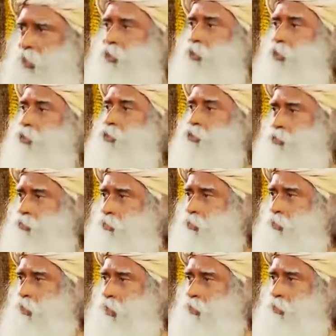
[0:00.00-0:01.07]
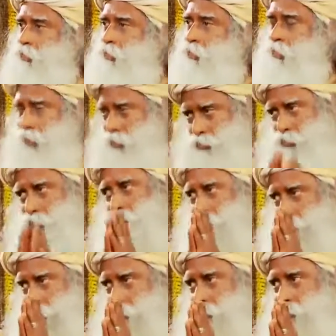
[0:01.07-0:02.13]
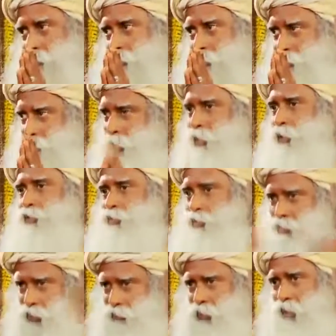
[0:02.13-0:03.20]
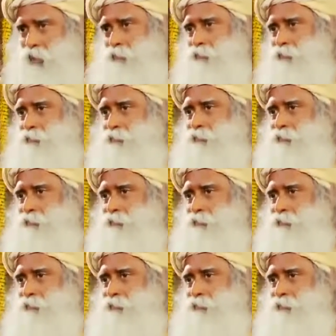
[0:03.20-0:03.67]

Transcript: And he is doing that, hats off to him, he's managed to somehow.